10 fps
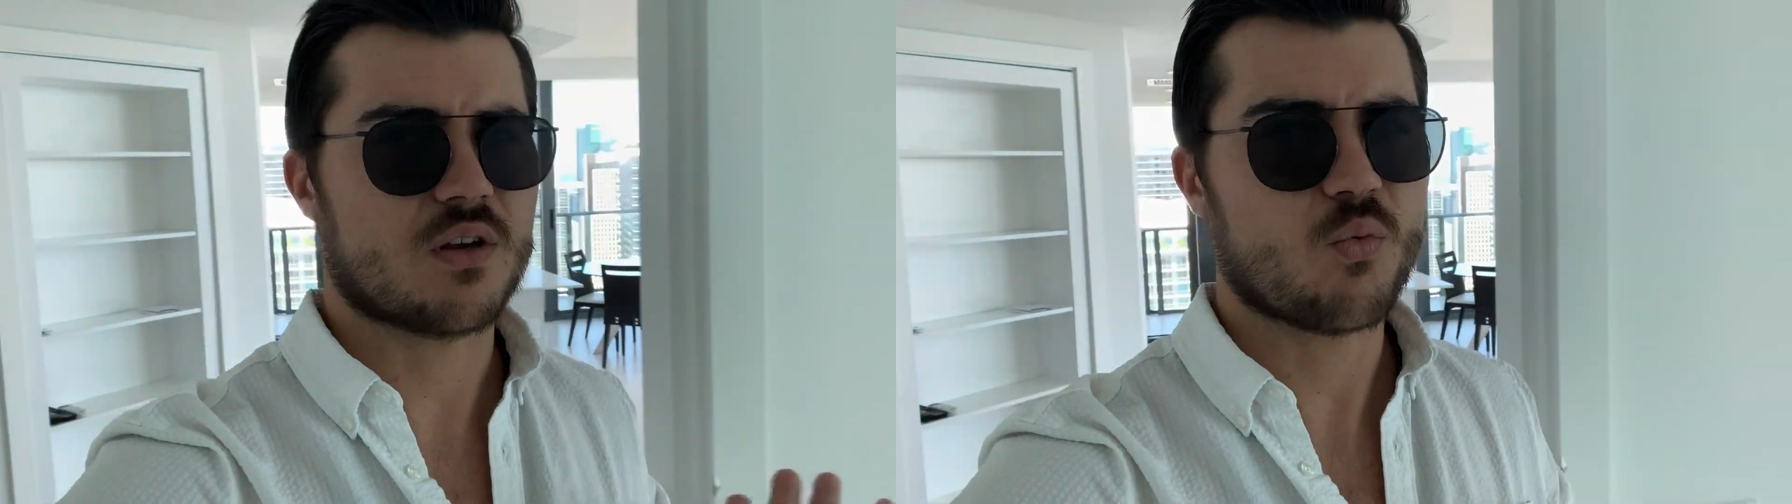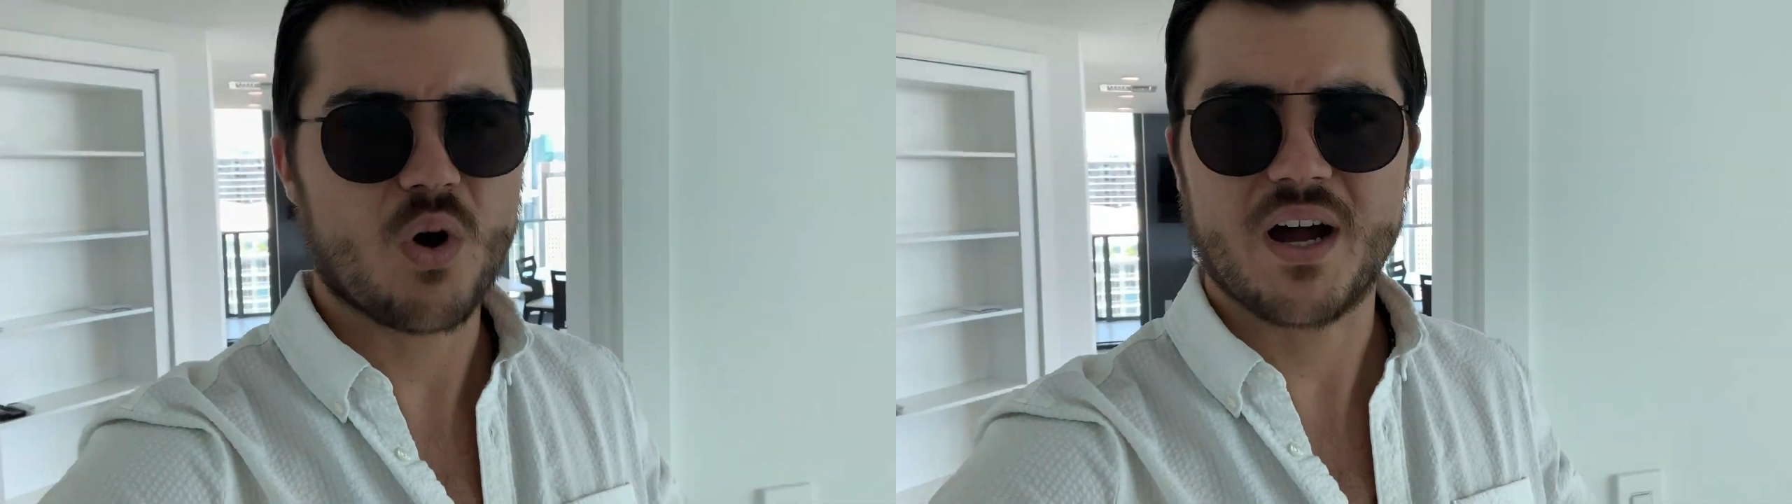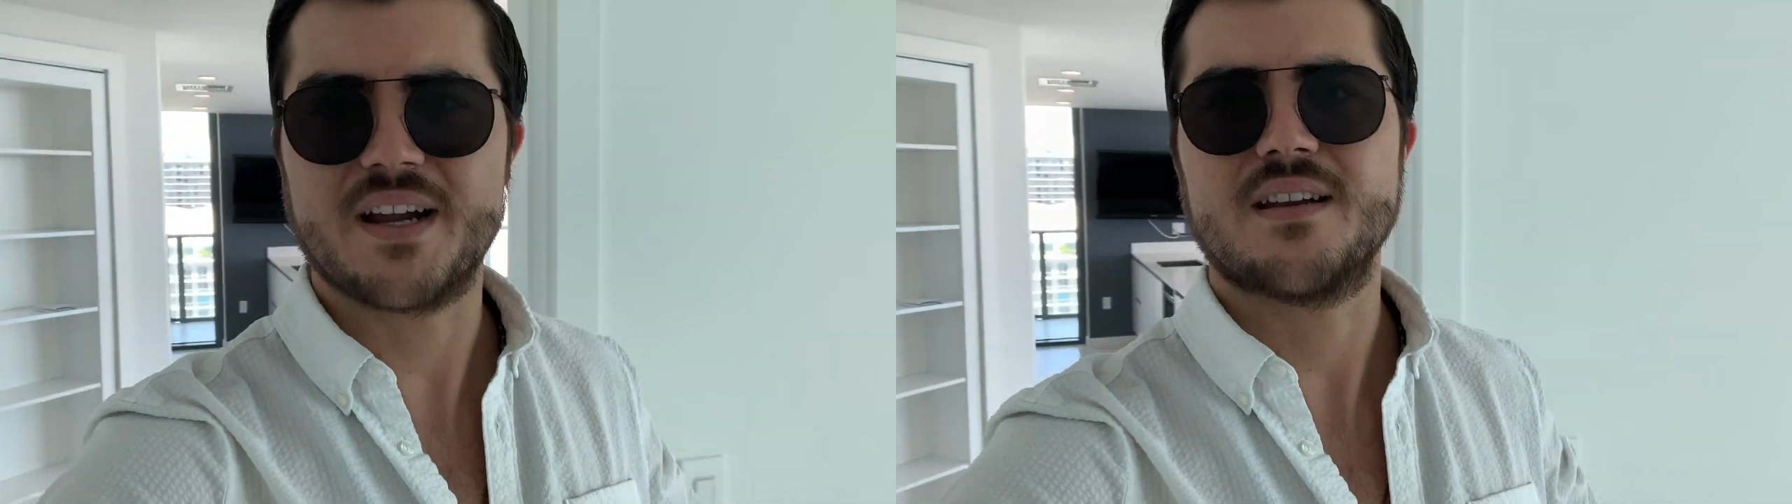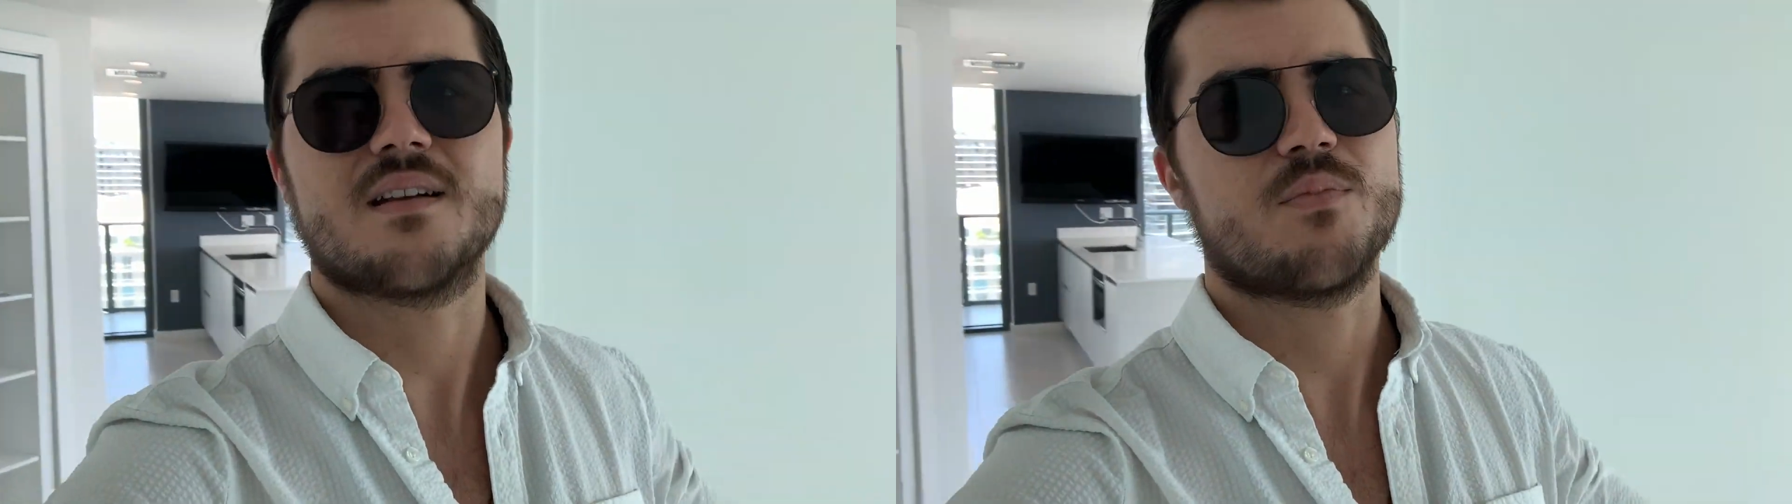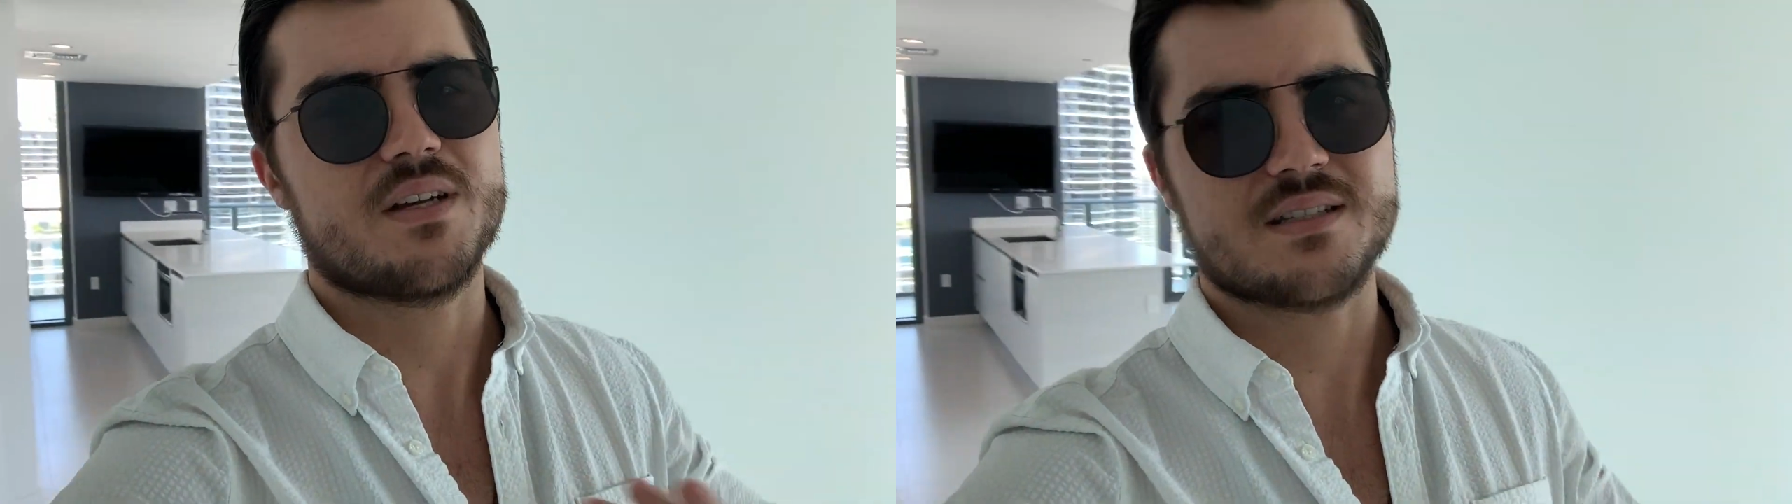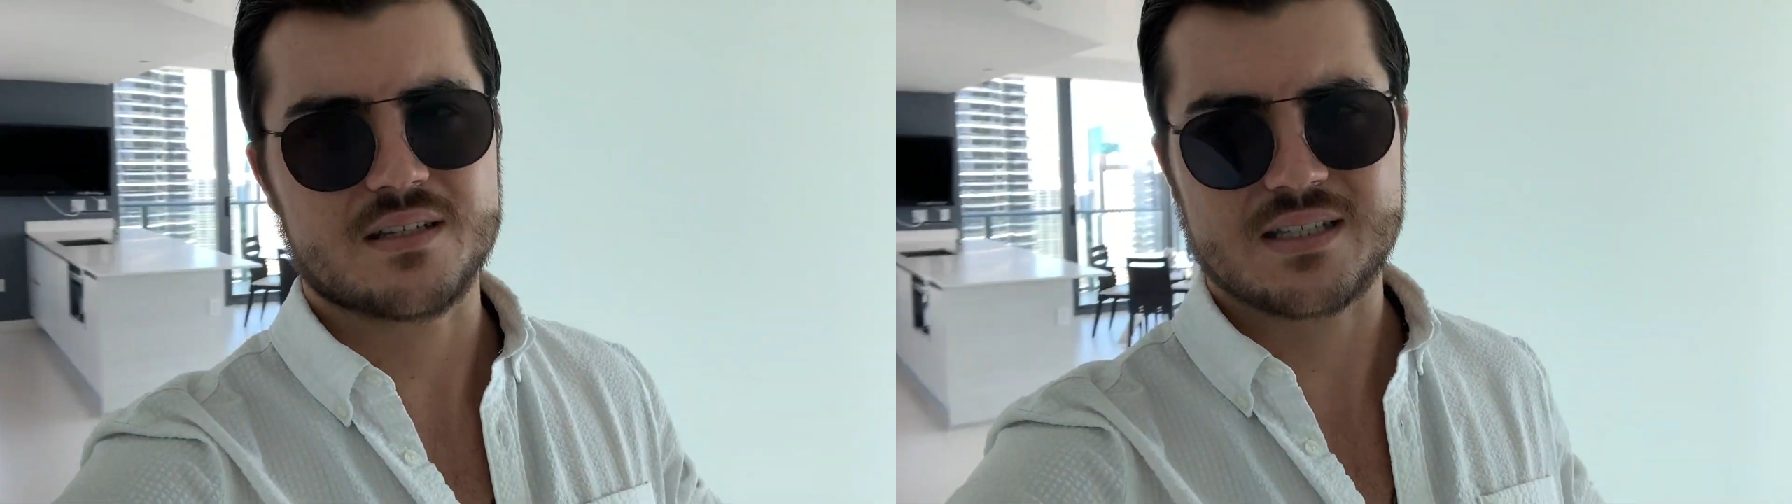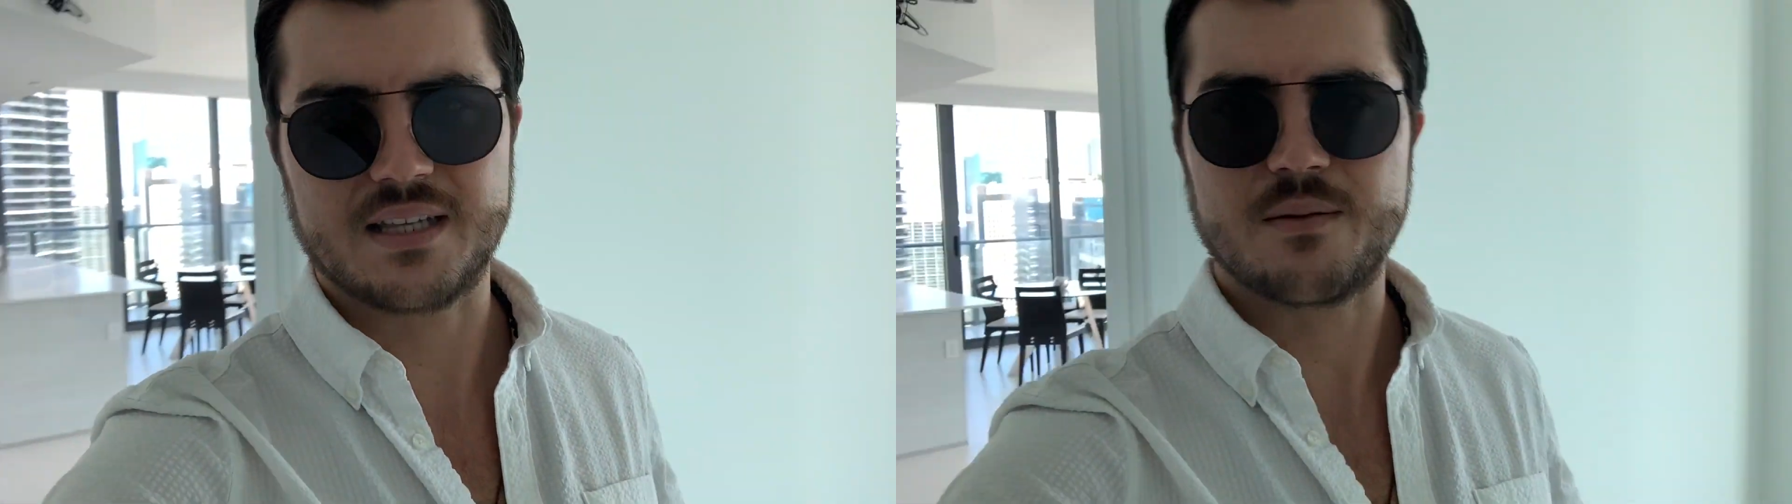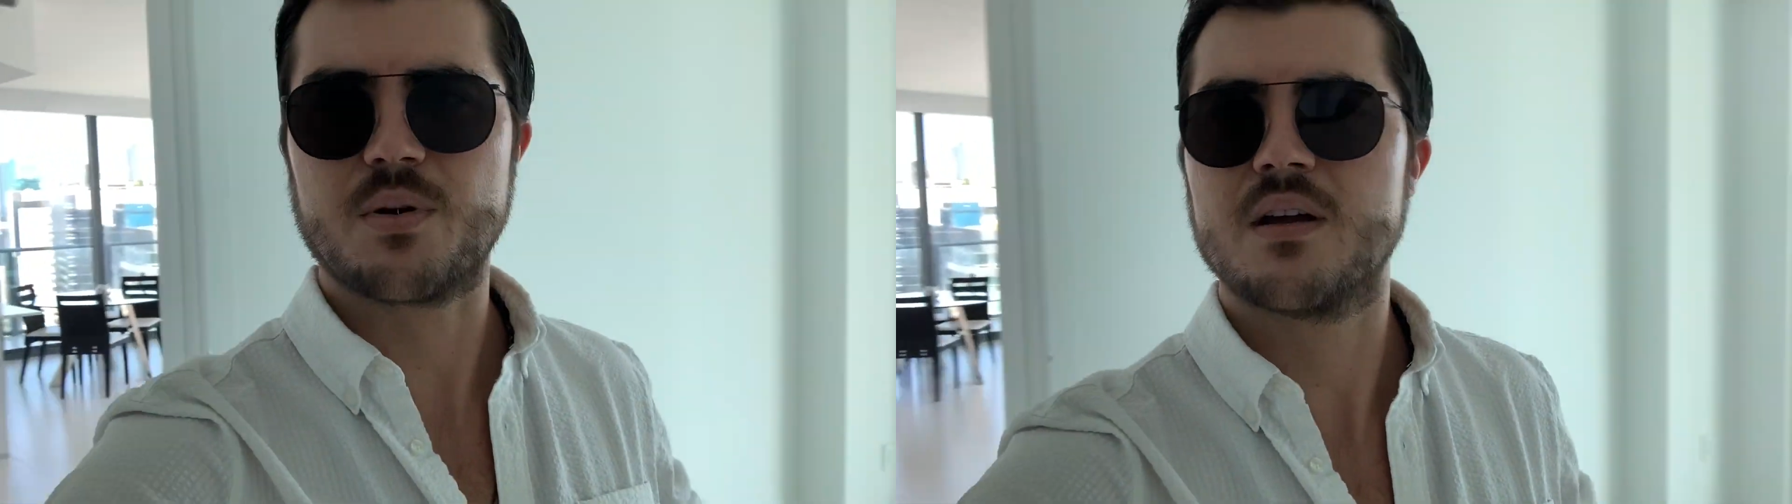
unwind and a place to sleep.